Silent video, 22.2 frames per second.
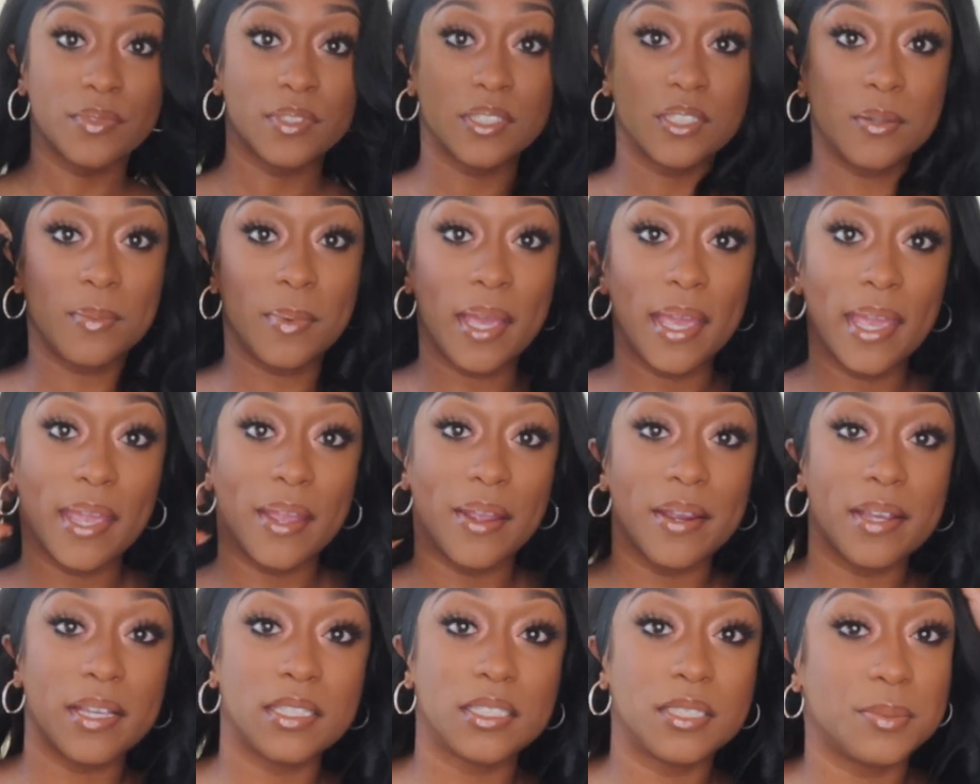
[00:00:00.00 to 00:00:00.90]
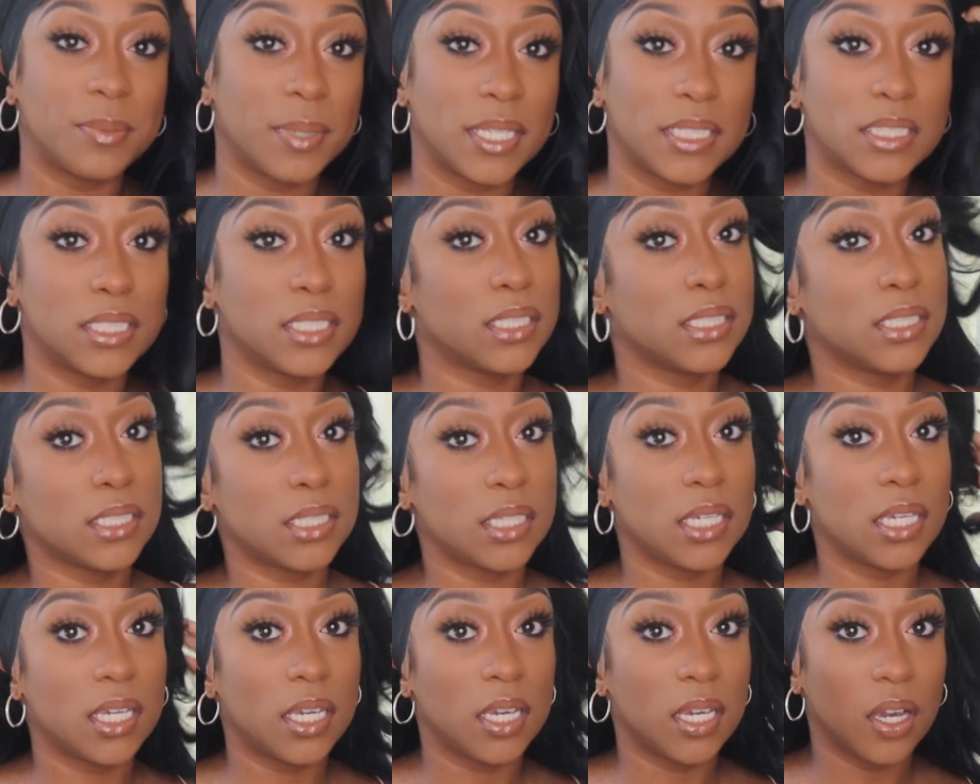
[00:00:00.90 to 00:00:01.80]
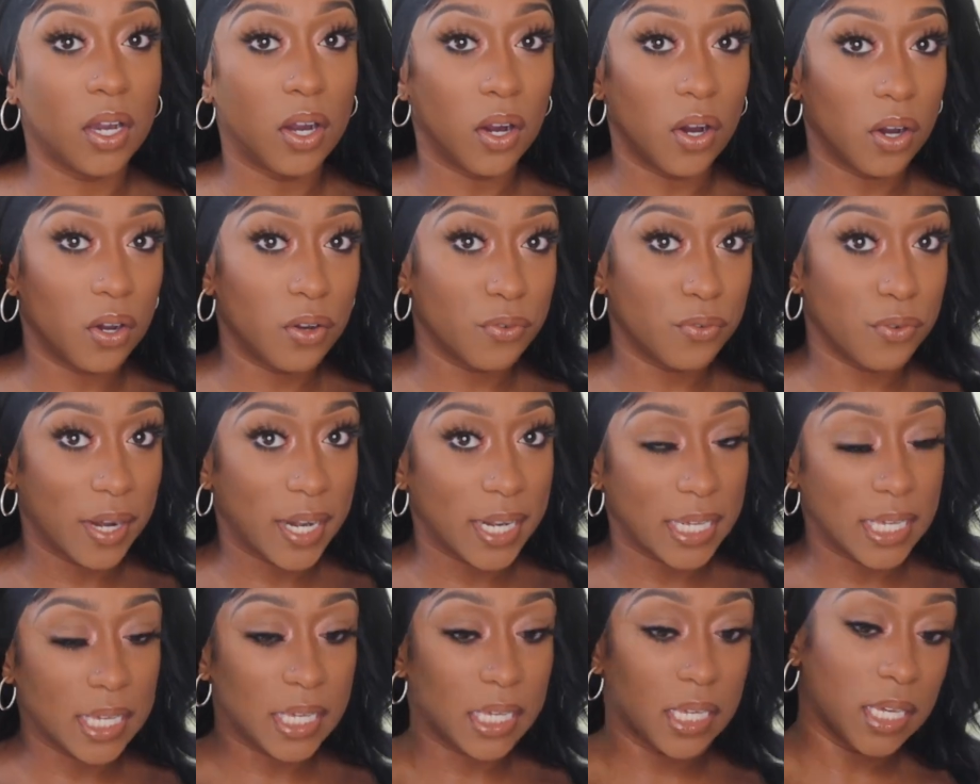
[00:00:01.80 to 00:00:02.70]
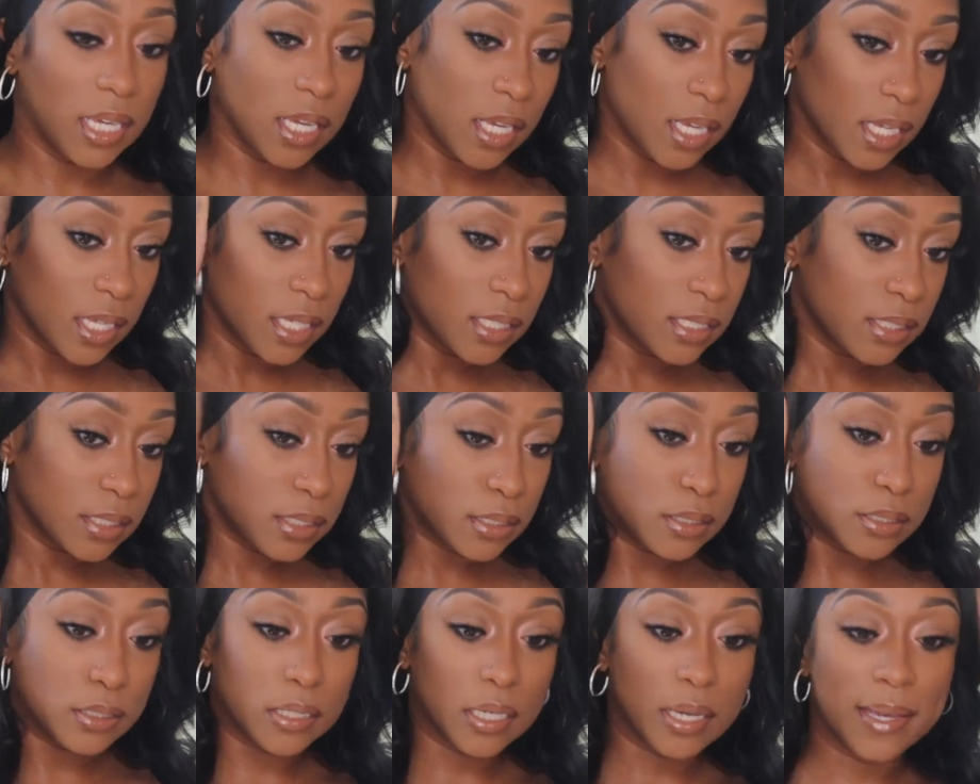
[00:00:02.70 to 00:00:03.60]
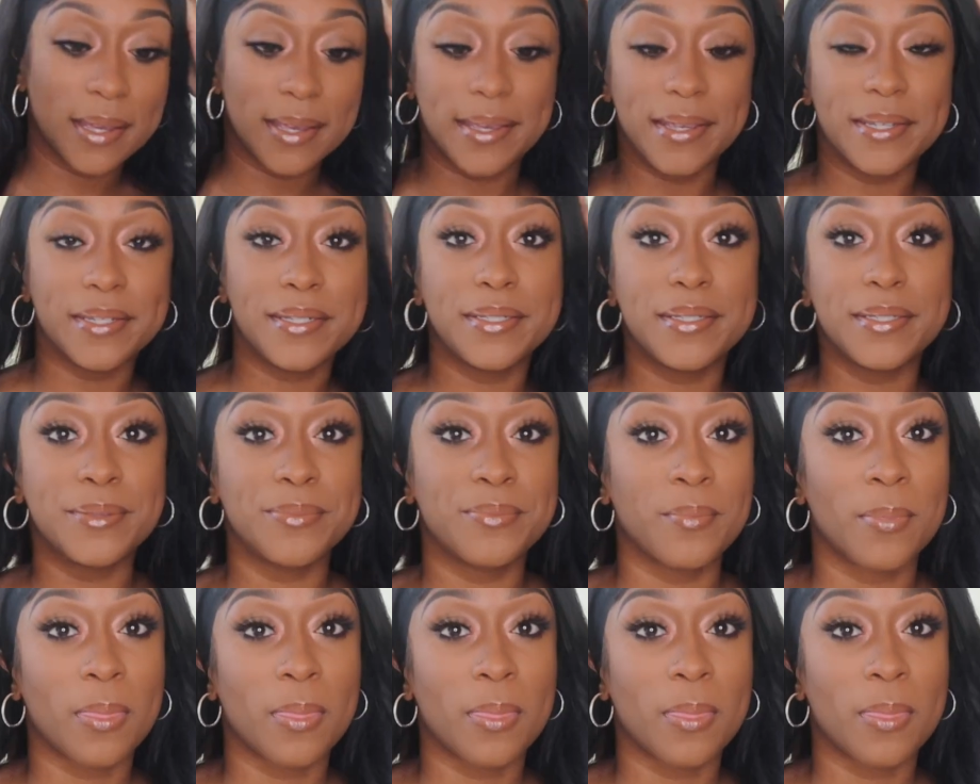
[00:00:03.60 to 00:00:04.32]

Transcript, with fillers: So my hair is basically already done.